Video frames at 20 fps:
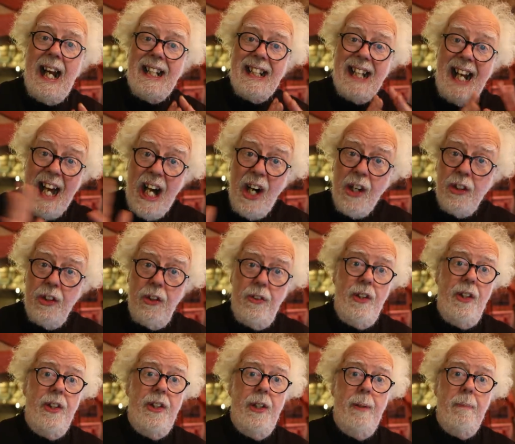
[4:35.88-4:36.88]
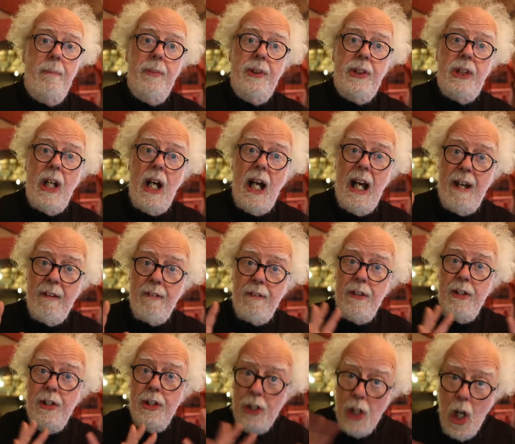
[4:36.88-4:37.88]
And algorithms have
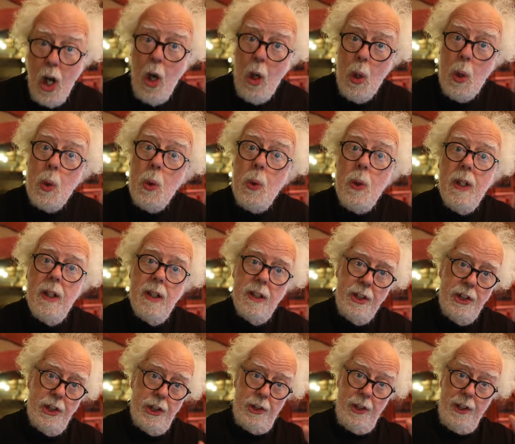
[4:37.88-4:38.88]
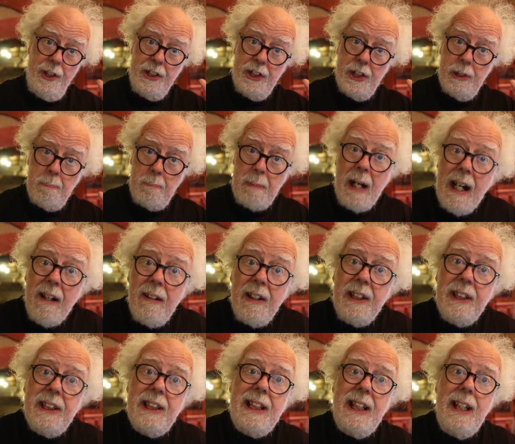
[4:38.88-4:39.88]
no
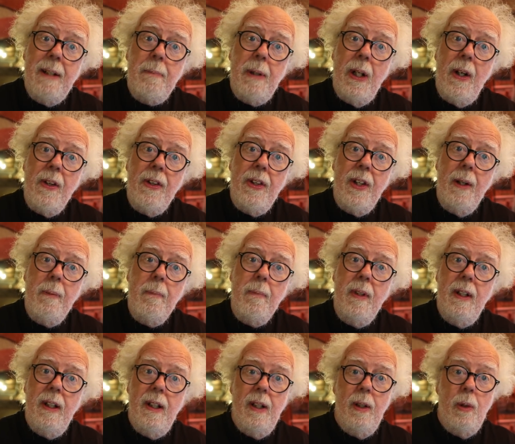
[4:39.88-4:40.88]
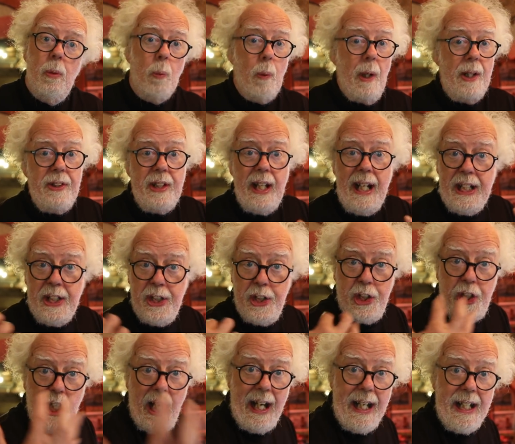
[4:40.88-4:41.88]
transparency about them. When they
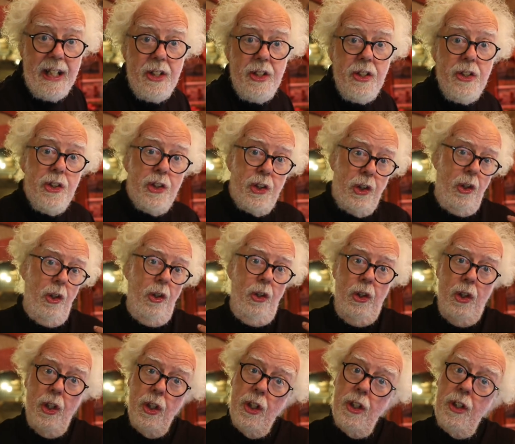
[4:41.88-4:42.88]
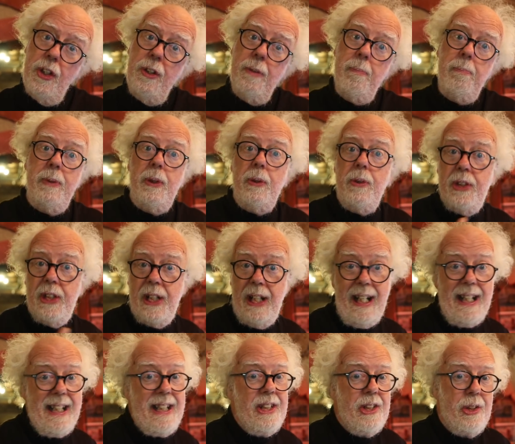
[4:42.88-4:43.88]
change, learn,
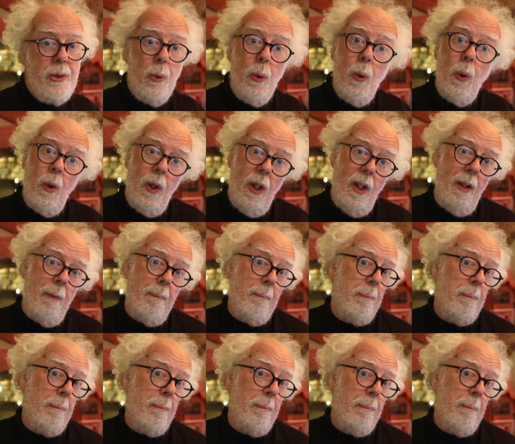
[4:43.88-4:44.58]
mutate, or are